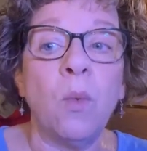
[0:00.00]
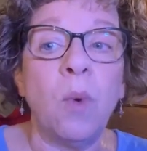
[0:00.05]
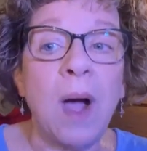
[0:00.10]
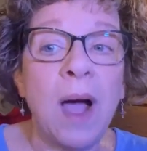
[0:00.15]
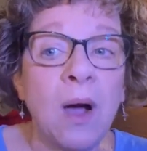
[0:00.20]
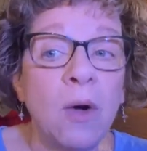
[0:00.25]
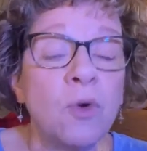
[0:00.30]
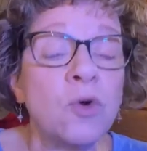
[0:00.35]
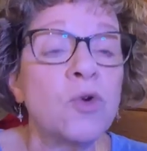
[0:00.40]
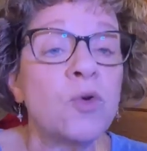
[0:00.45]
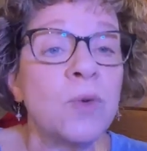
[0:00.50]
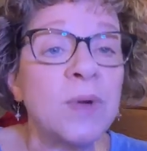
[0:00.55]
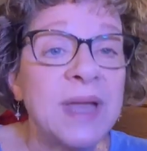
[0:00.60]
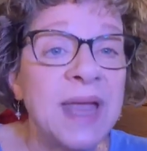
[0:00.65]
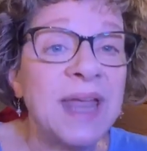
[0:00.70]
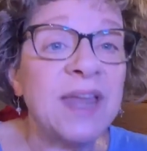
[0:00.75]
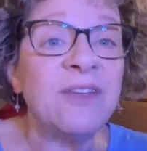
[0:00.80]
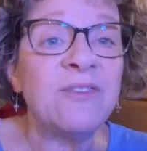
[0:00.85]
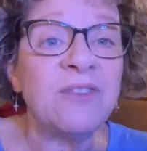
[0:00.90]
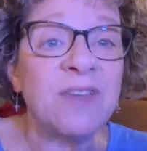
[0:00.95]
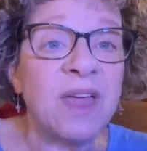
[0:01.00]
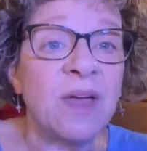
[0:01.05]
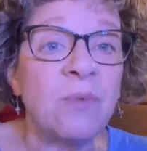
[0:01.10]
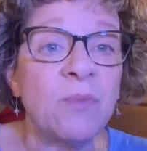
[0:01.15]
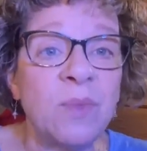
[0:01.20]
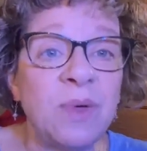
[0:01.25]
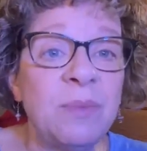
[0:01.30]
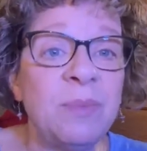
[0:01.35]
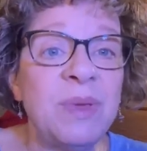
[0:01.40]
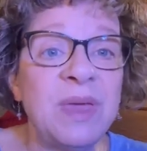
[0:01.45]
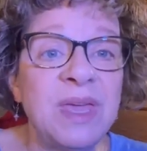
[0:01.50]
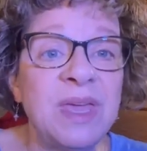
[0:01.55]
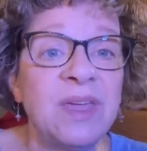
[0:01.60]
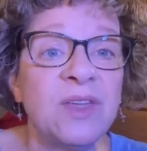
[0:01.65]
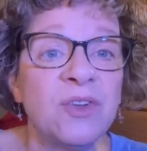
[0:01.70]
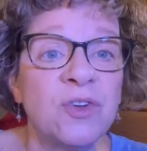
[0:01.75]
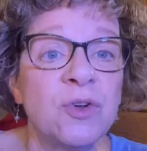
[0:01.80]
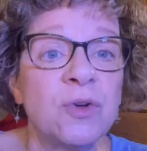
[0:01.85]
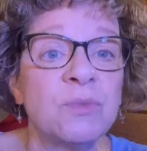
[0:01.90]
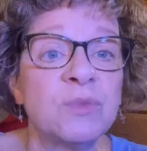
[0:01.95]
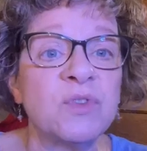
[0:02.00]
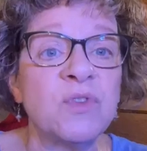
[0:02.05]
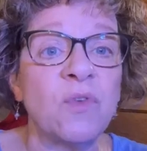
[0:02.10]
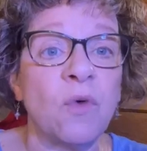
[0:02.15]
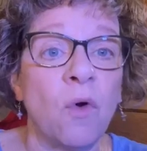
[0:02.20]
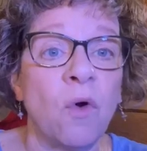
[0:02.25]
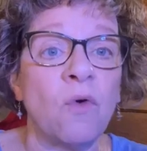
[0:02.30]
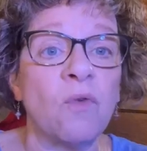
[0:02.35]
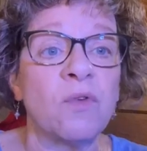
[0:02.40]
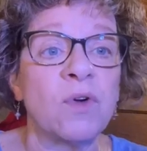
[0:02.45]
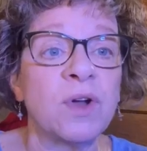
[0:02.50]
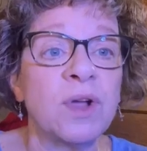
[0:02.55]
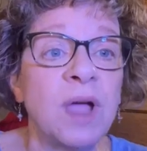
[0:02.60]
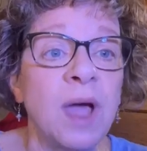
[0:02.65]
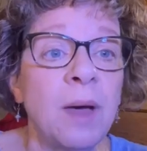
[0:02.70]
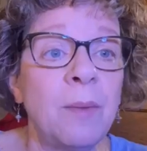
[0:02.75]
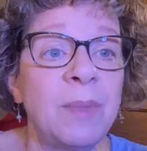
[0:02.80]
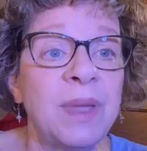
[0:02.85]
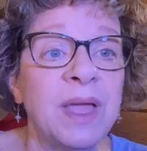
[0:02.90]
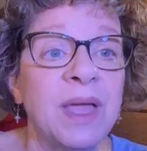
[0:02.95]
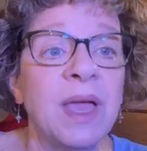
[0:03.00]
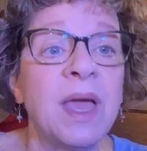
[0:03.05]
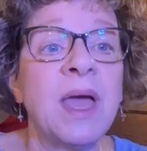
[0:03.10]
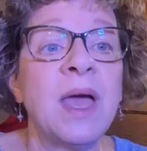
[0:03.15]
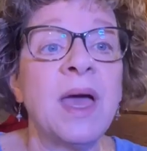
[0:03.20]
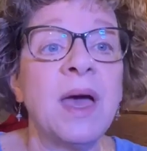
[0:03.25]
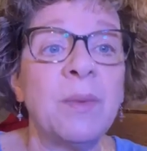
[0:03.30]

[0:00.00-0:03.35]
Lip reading: how creative can we be in terms of overcoming